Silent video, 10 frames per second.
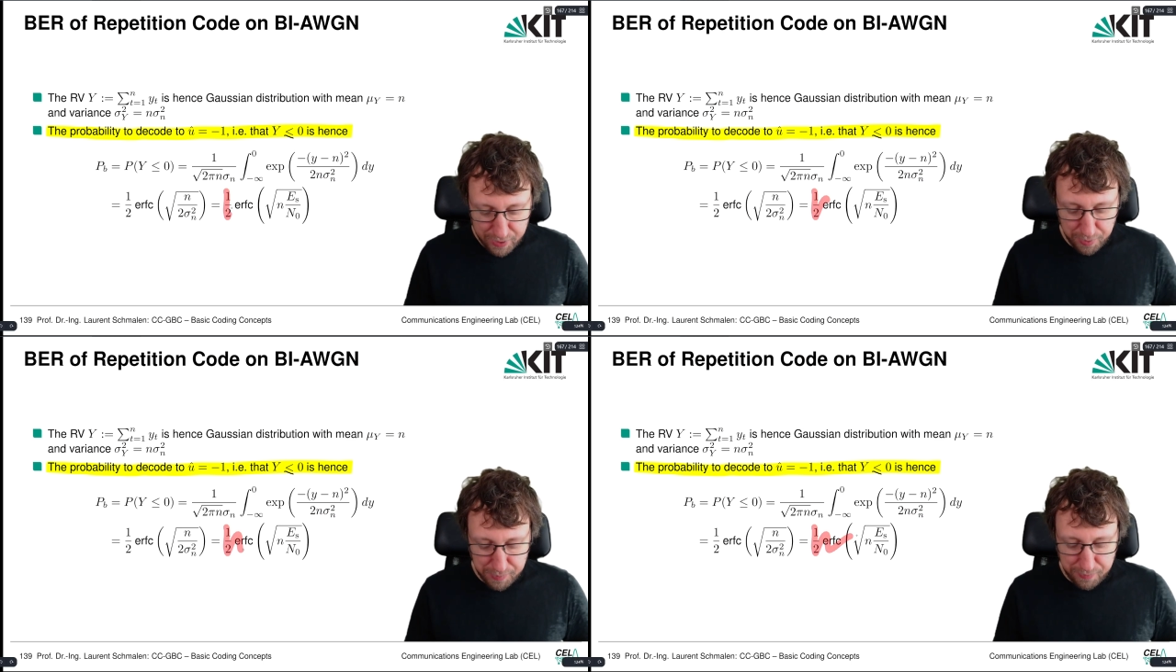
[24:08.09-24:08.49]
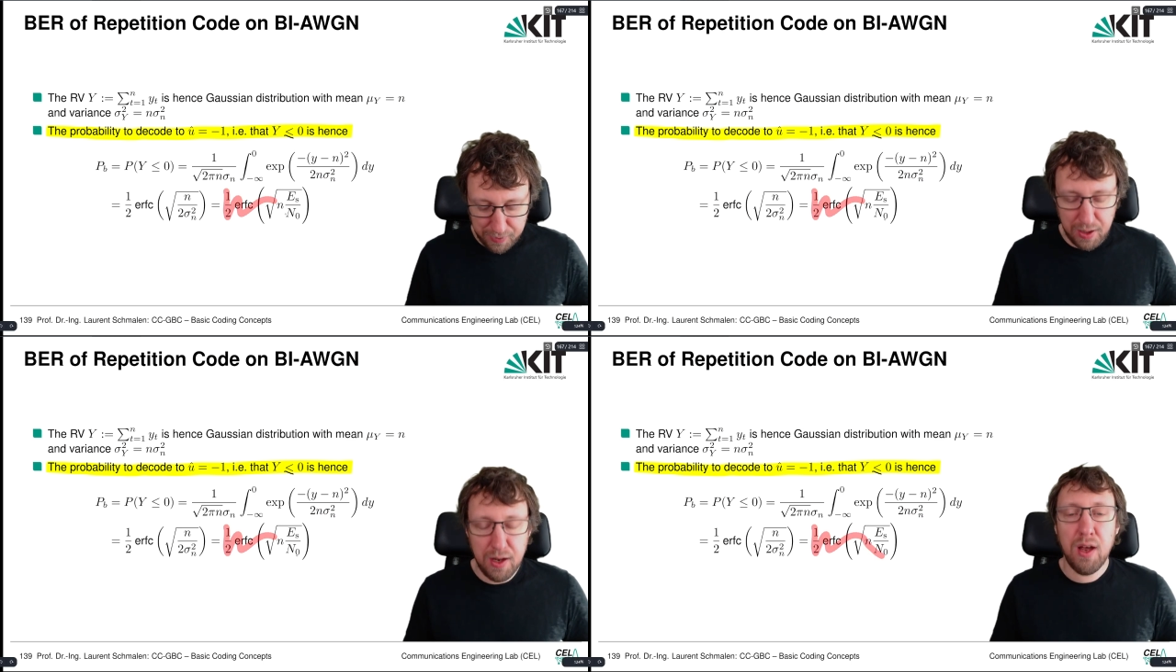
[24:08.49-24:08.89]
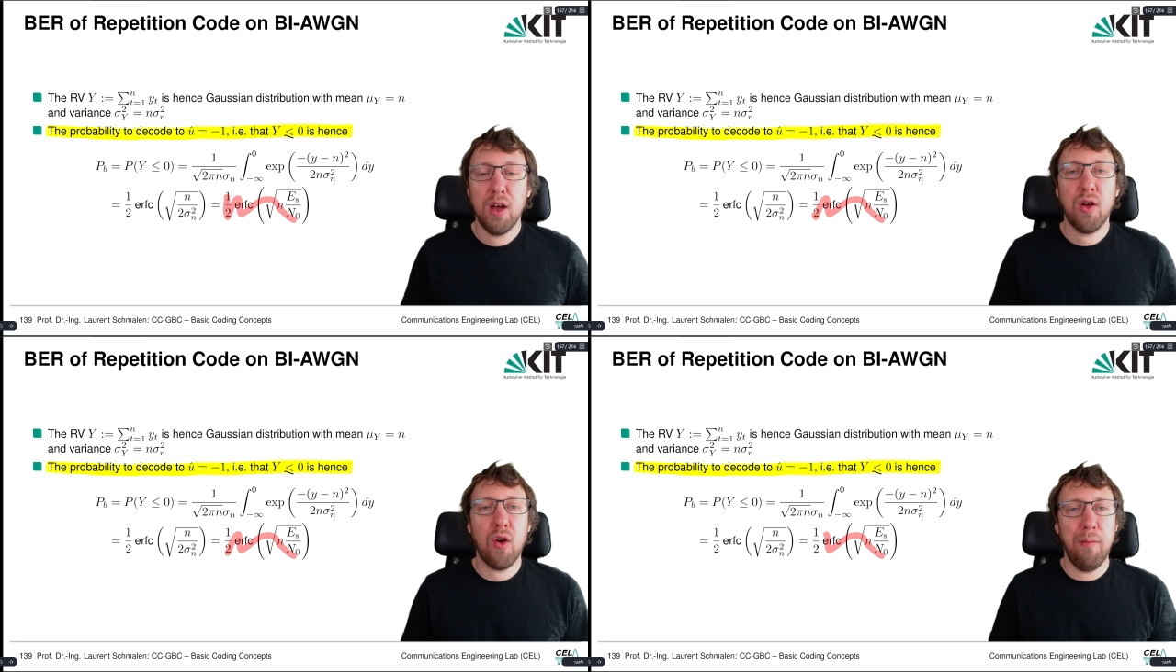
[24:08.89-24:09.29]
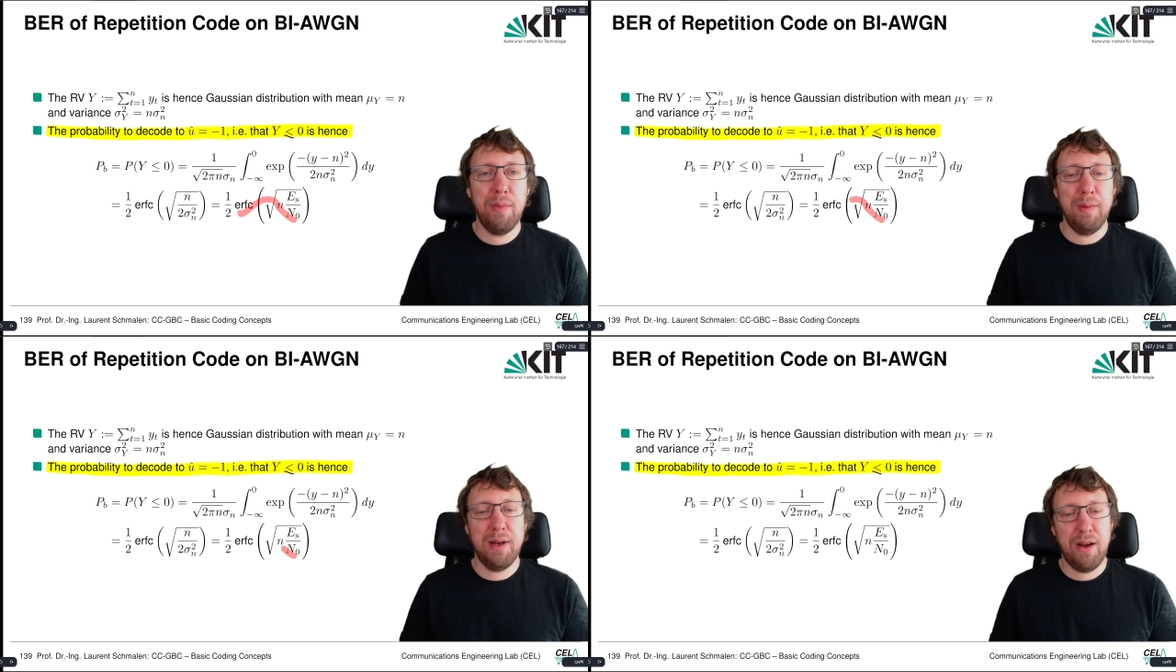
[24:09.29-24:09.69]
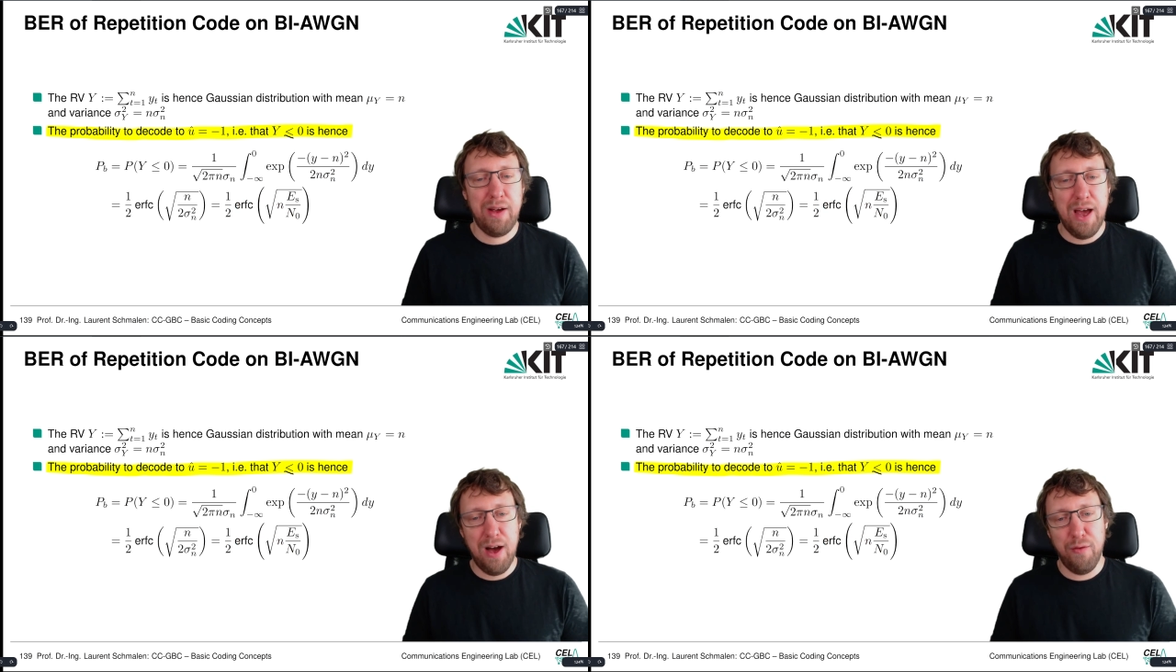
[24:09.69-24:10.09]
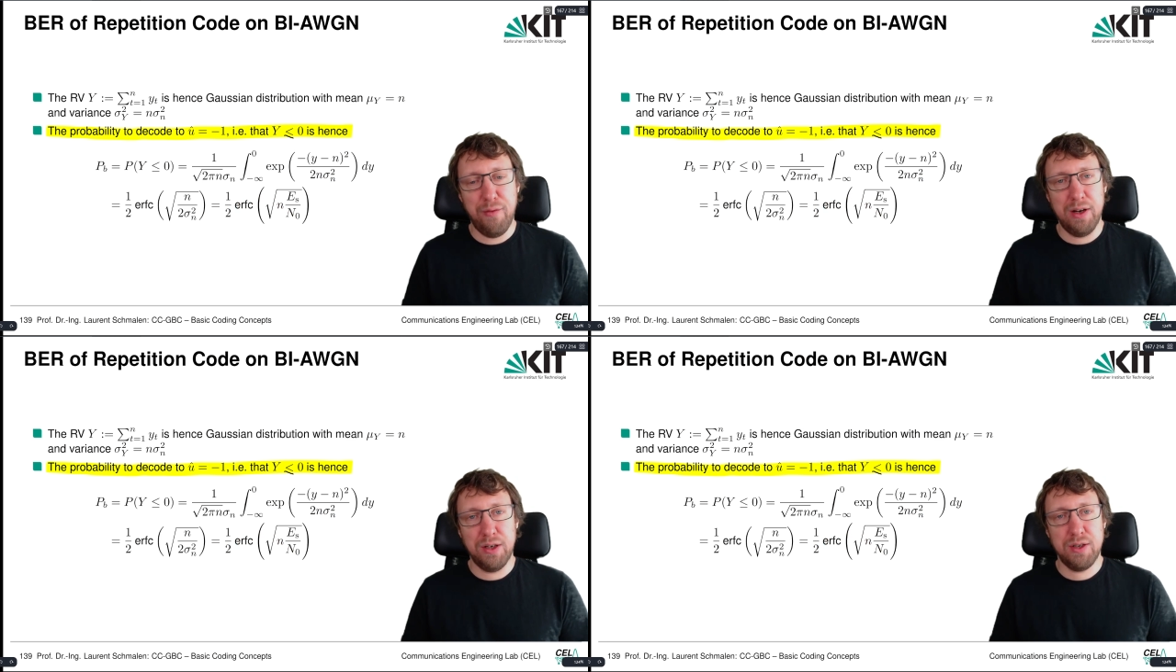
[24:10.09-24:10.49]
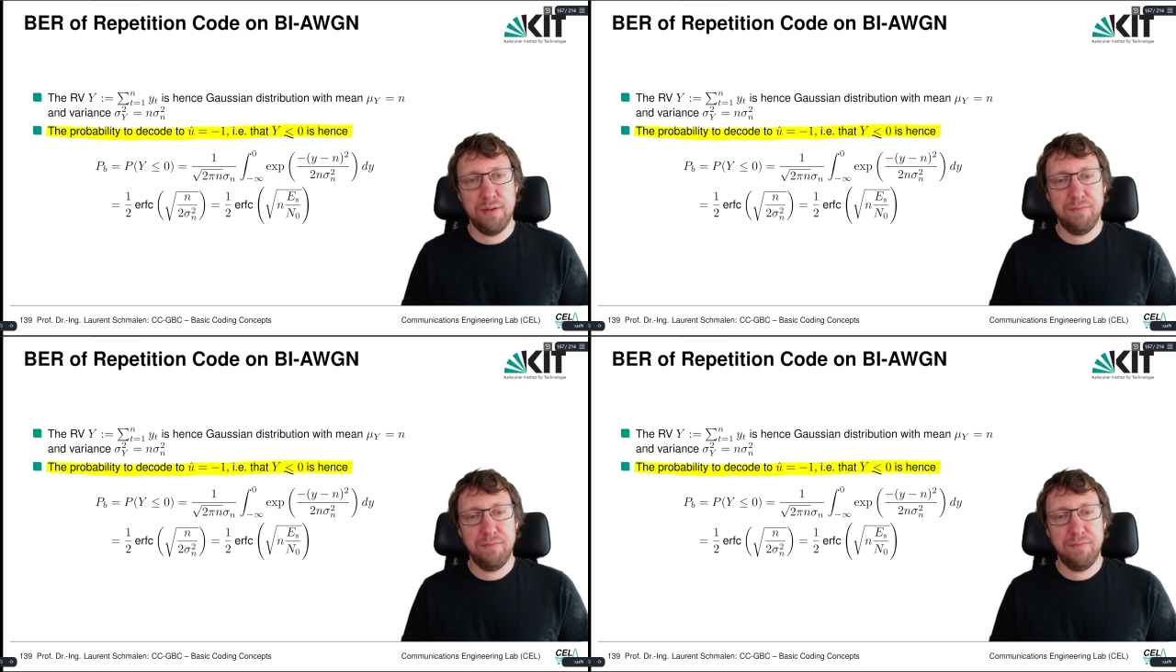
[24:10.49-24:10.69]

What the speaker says: in terms of the complementary error function.